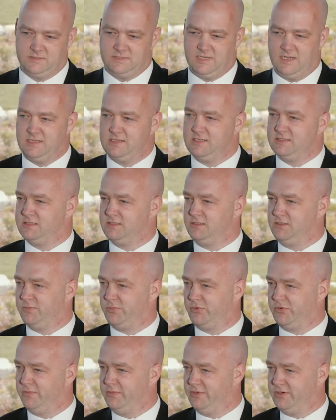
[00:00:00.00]
identity is the new
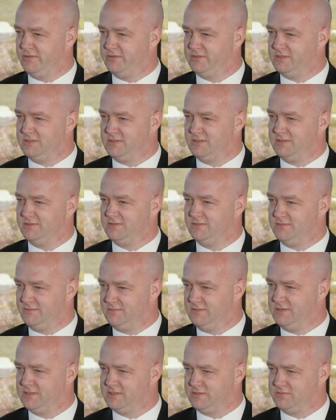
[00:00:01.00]
perimeter, isn't it?
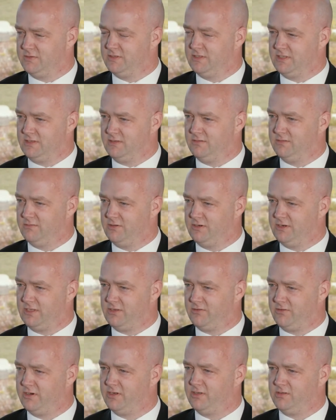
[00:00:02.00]
It's really, really
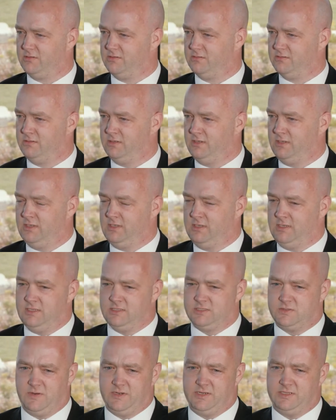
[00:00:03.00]
critical
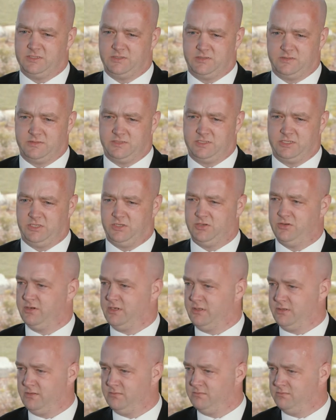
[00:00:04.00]
to any sort of
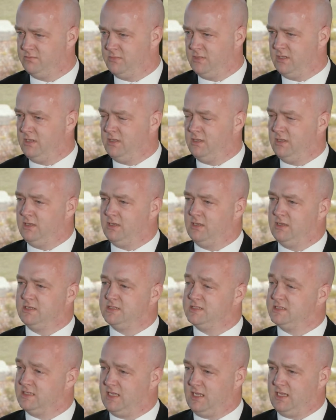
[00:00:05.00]
security
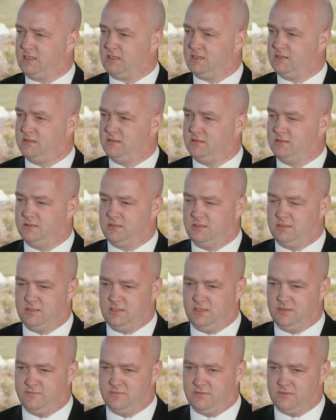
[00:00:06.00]
stack that you
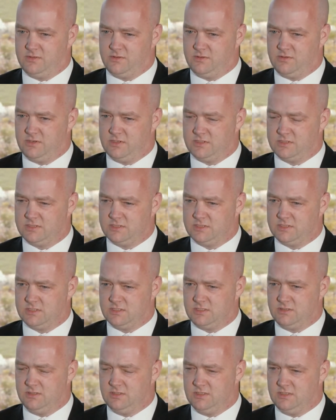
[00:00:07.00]
have the correct
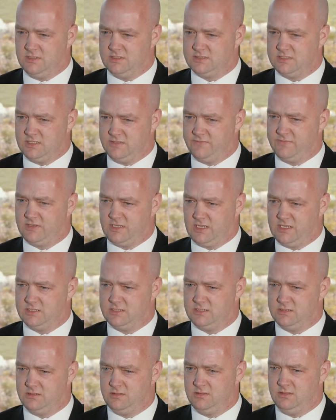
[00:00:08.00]

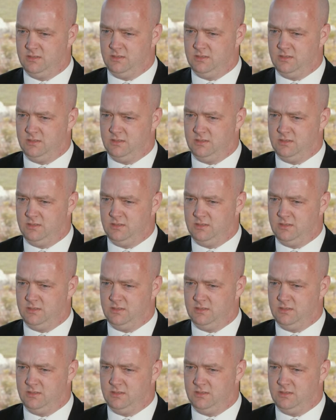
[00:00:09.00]
identification.